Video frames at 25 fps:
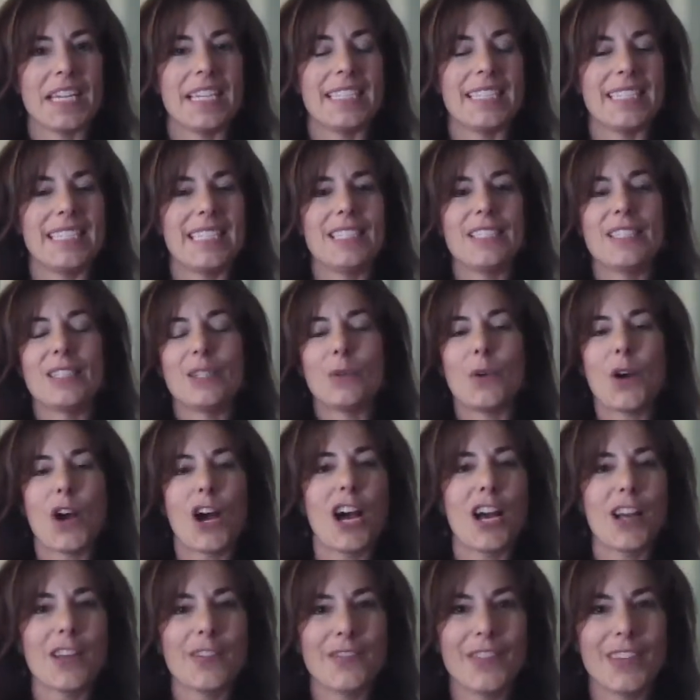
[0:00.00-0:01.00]
See, so
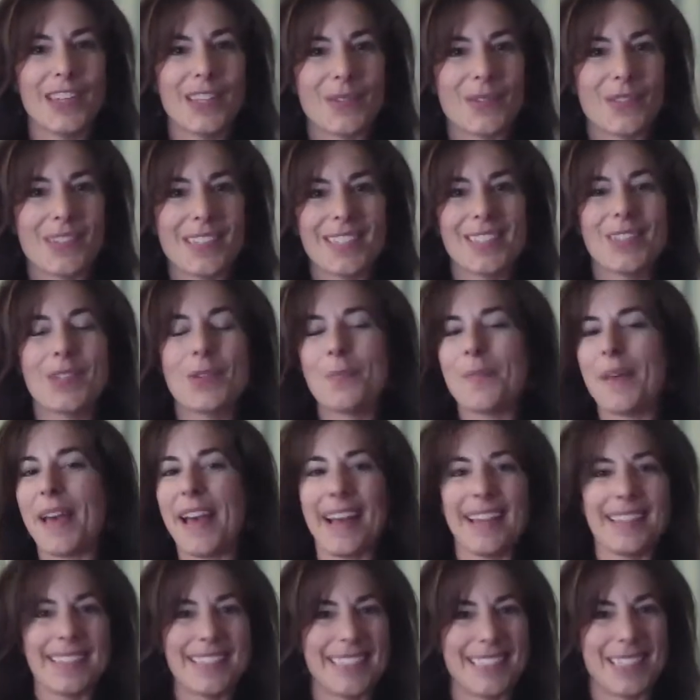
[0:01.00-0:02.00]
often we're so
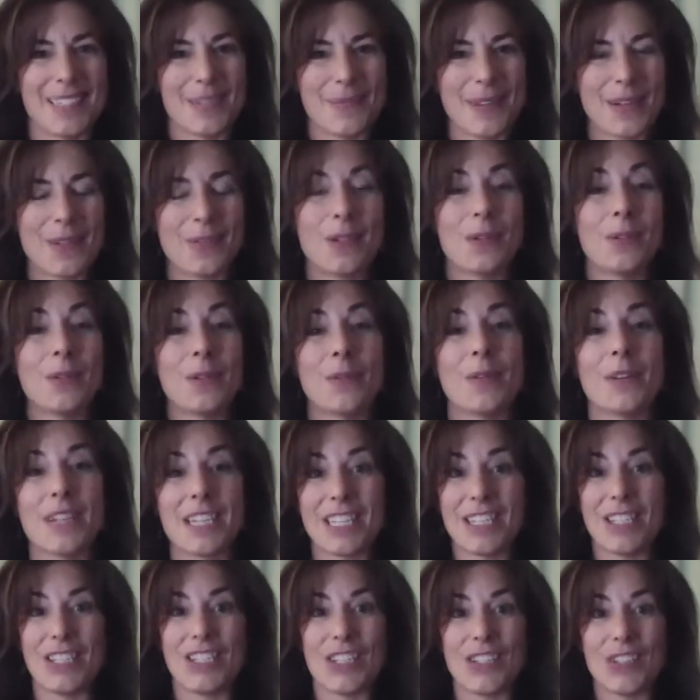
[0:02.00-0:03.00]
passionate about what we want
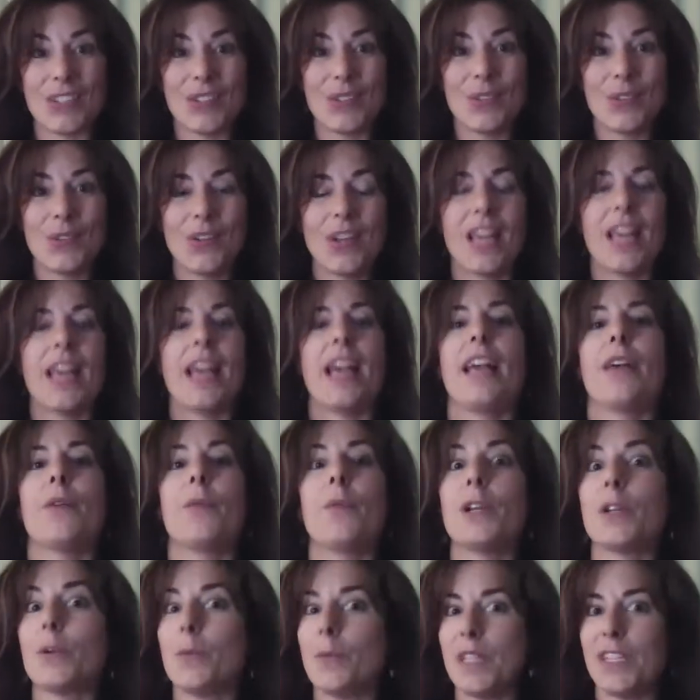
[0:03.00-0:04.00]
to do.
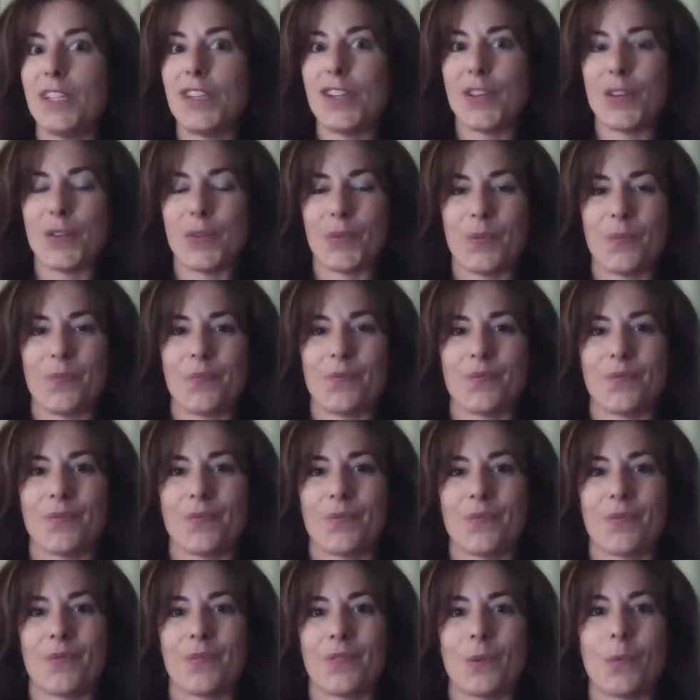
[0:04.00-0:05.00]
What do?
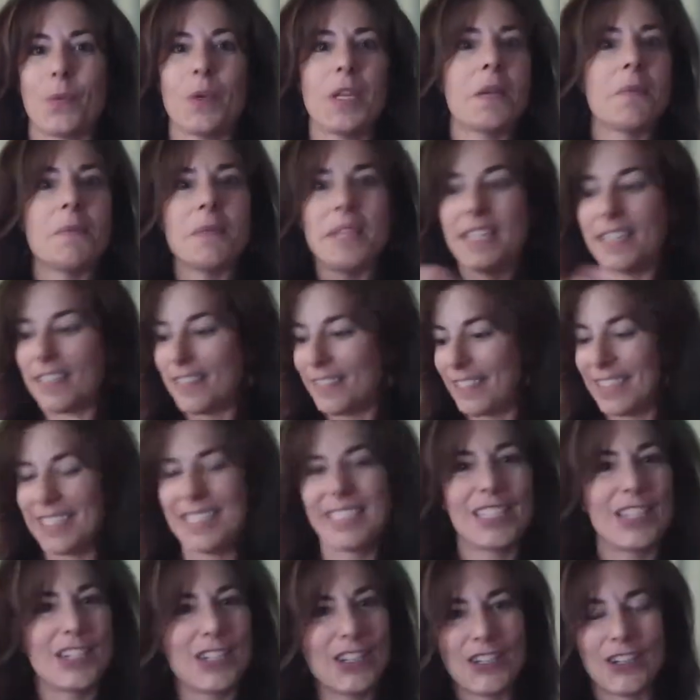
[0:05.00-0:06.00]
We immediately
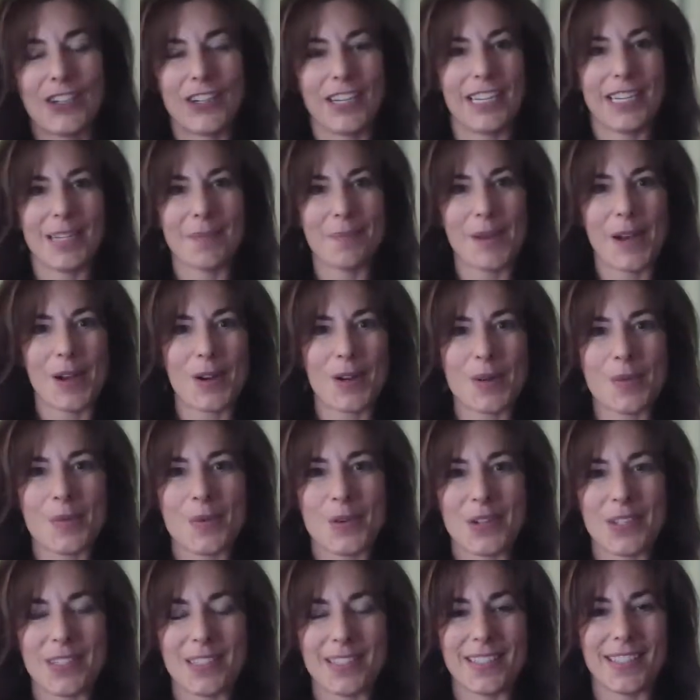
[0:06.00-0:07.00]
start creating
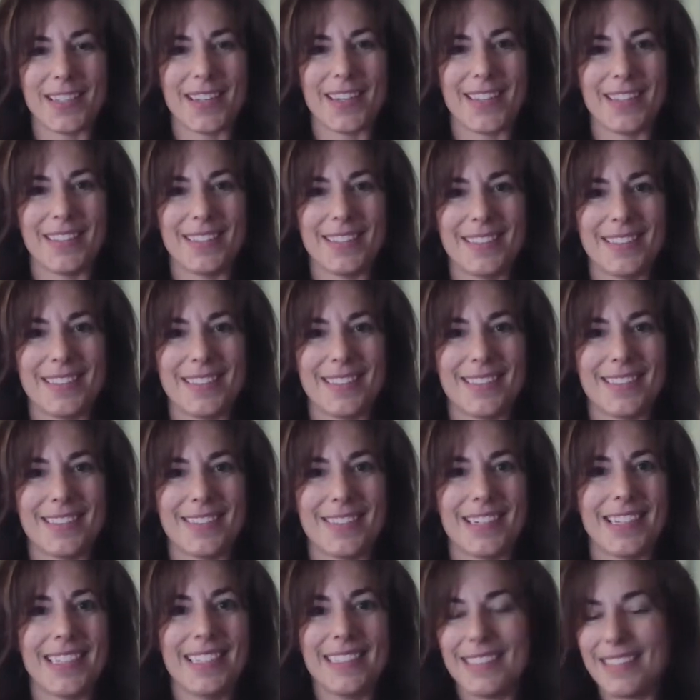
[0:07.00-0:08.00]
PowerPoint slides,
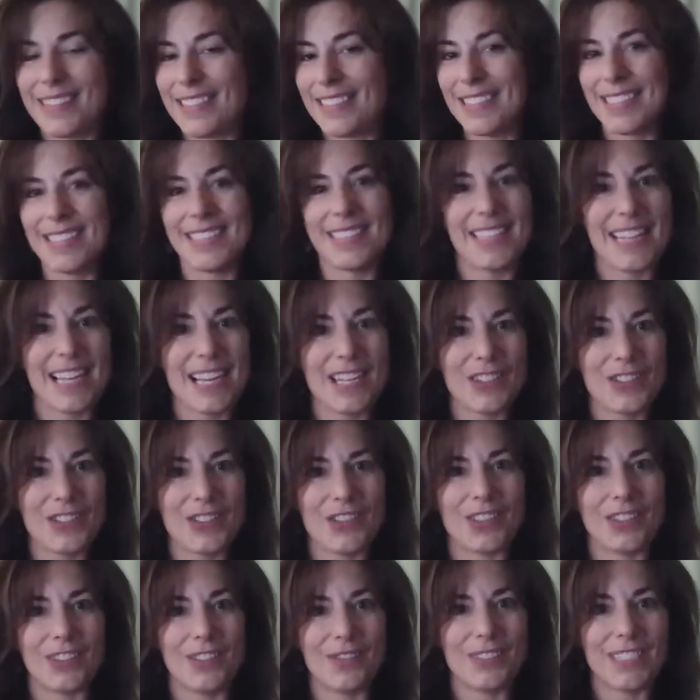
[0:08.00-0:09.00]
right? This is
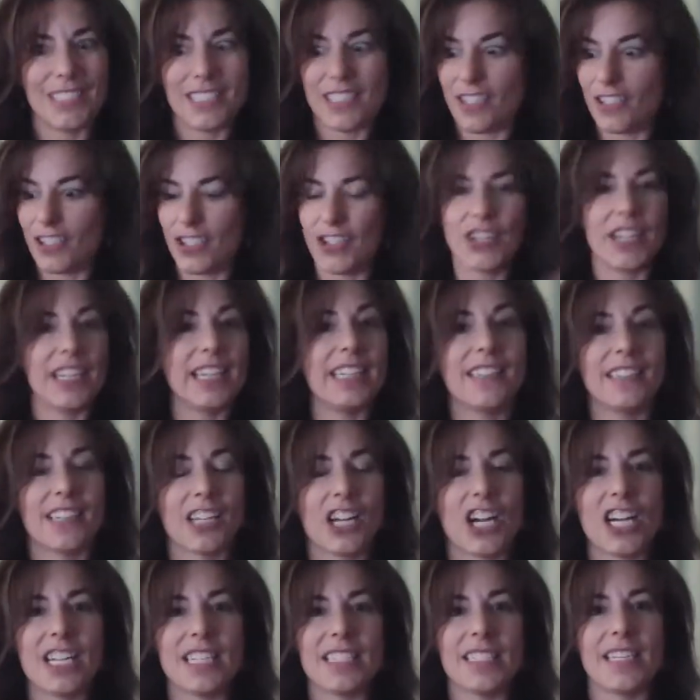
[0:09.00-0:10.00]
natural. We start creating the
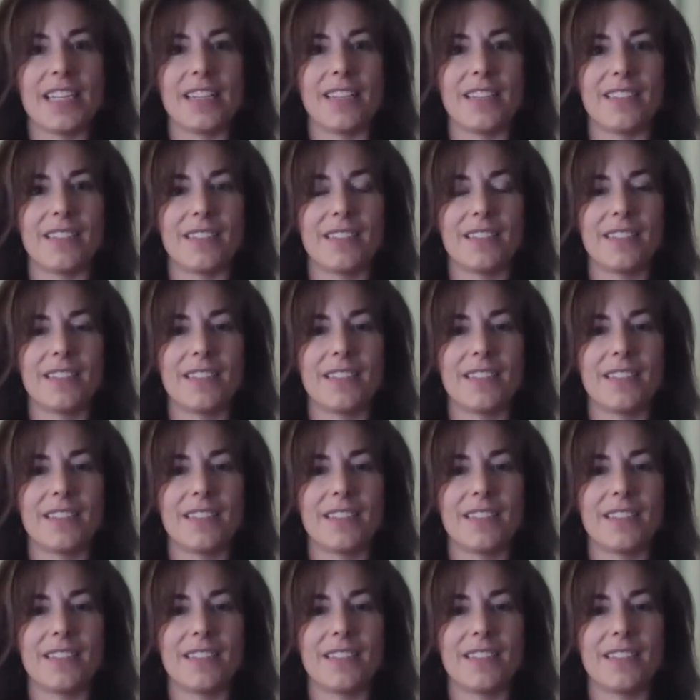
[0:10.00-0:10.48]
content.